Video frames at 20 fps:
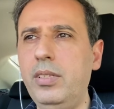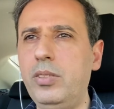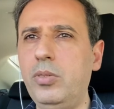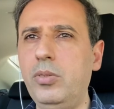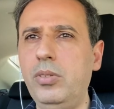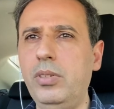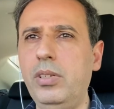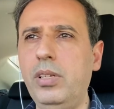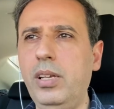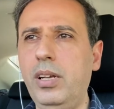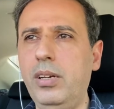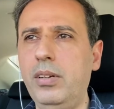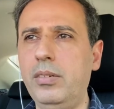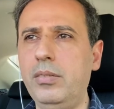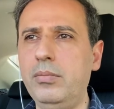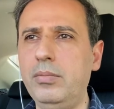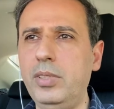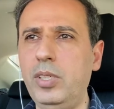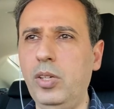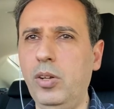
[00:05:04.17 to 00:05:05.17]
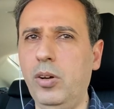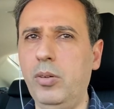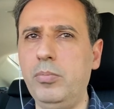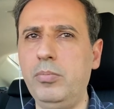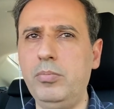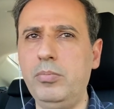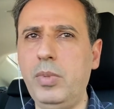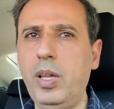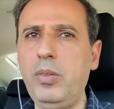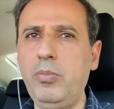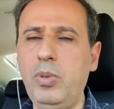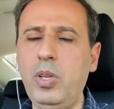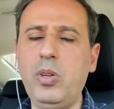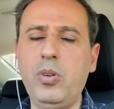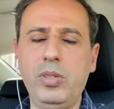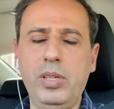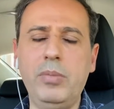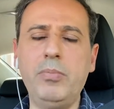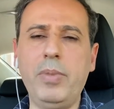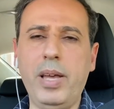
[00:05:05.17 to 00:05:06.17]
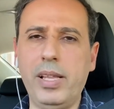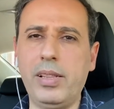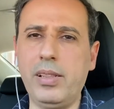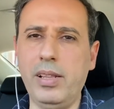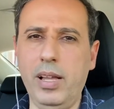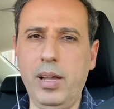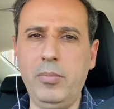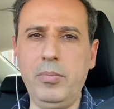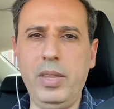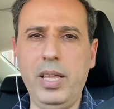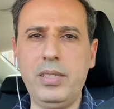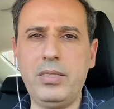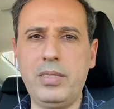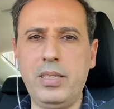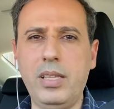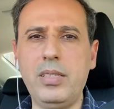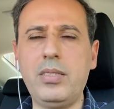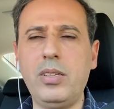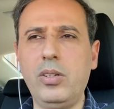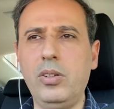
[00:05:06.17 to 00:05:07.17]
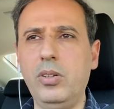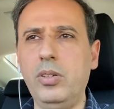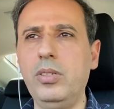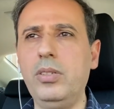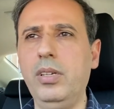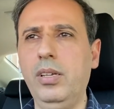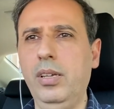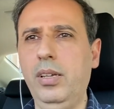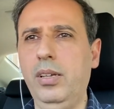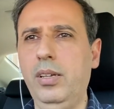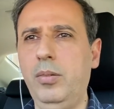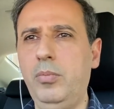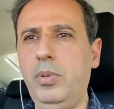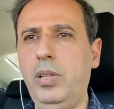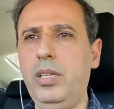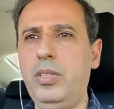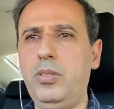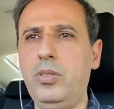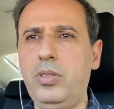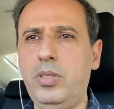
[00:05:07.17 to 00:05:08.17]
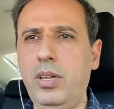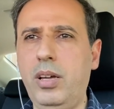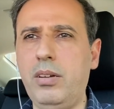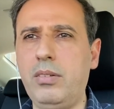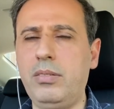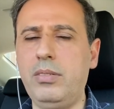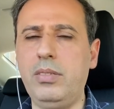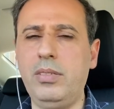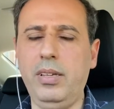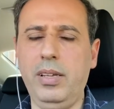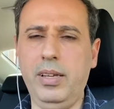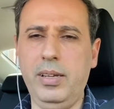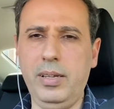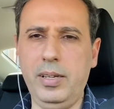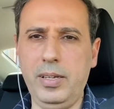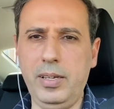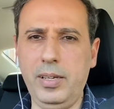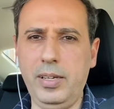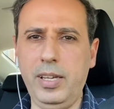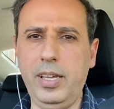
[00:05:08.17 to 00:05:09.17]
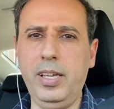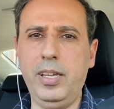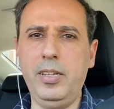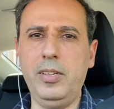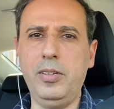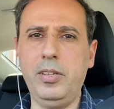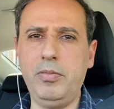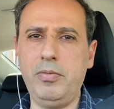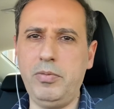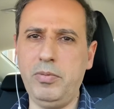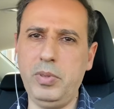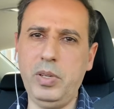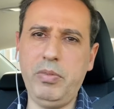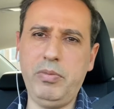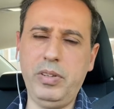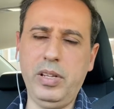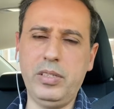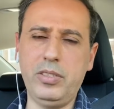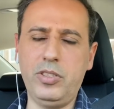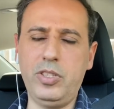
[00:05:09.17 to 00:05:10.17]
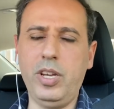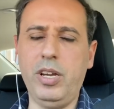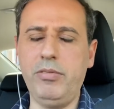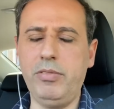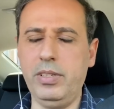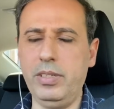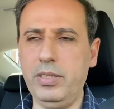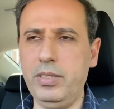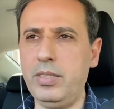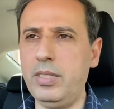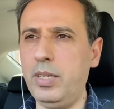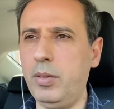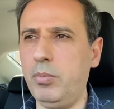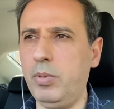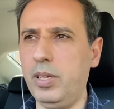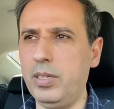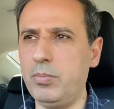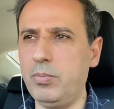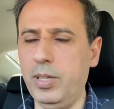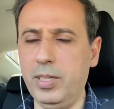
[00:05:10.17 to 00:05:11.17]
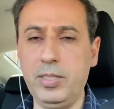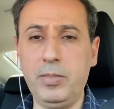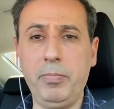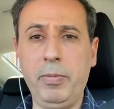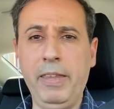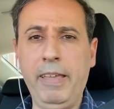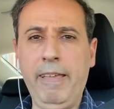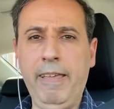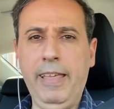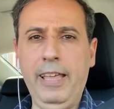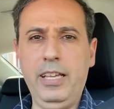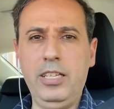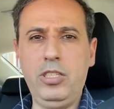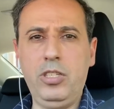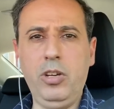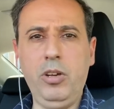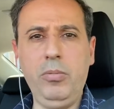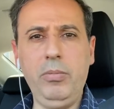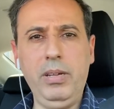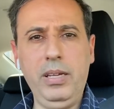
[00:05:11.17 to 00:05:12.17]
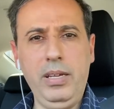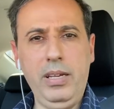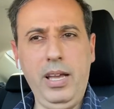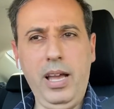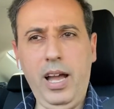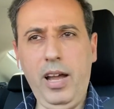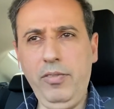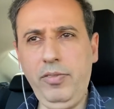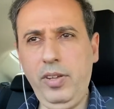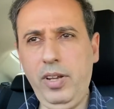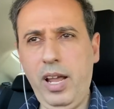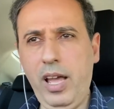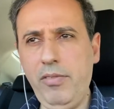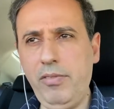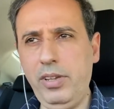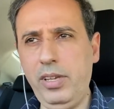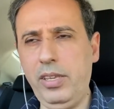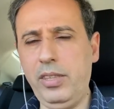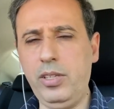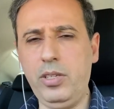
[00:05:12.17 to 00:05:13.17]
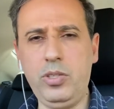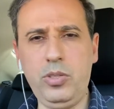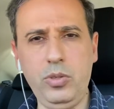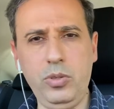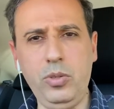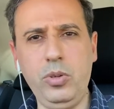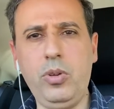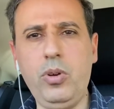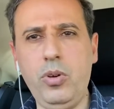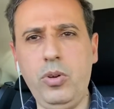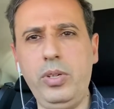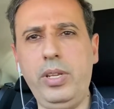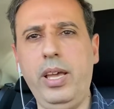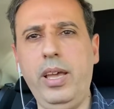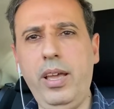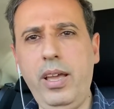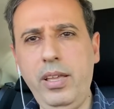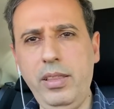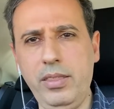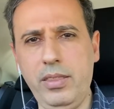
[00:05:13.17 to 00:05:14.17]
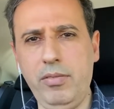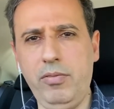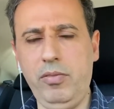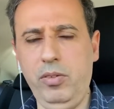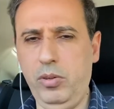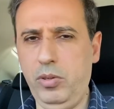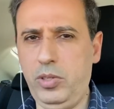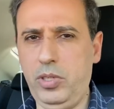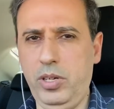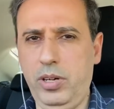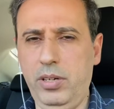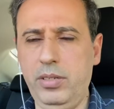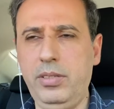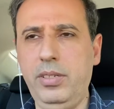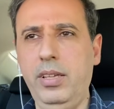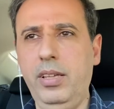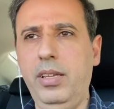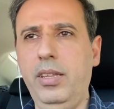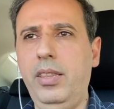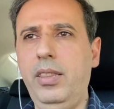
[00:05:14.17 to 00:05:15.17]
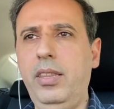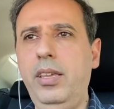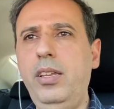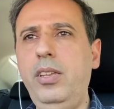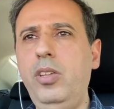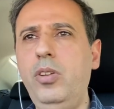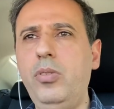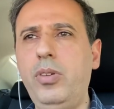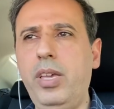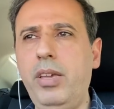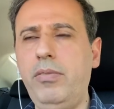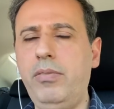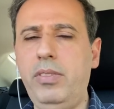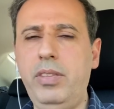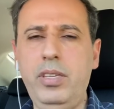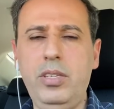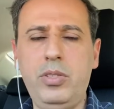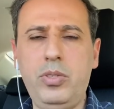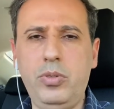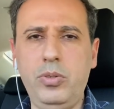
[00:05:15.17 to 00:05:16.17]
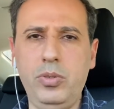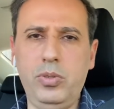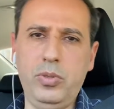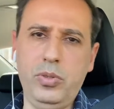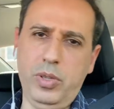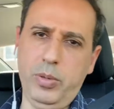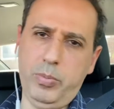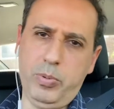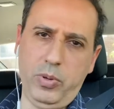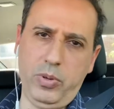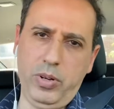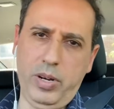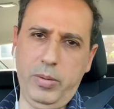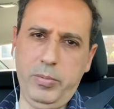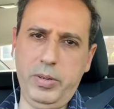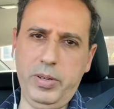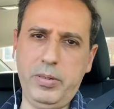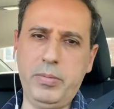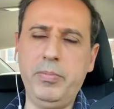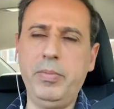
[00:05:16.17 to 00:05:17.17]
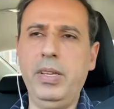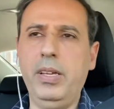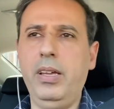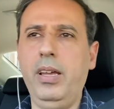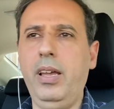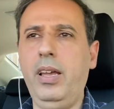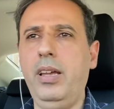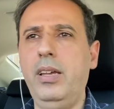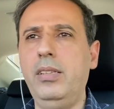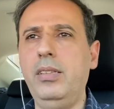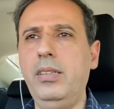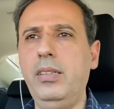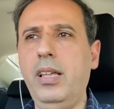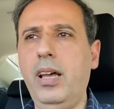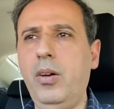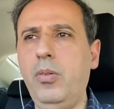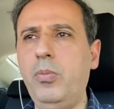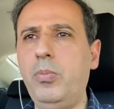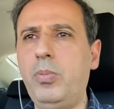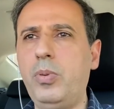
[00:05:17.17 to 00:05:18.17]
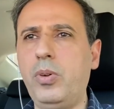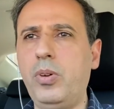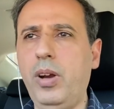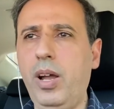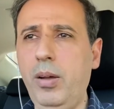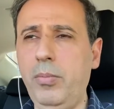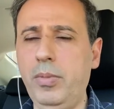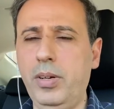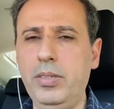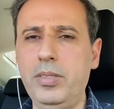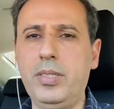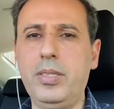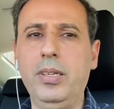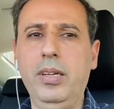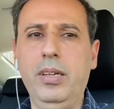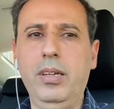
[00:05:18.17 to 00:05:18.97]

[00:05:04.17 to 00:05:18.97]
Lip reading: to learn, you know, and be good in MATLAB. That's a good place to start if not Java and C++. So after having the pseudocode and the flowchart, then you give these two to the programmer. And now programmers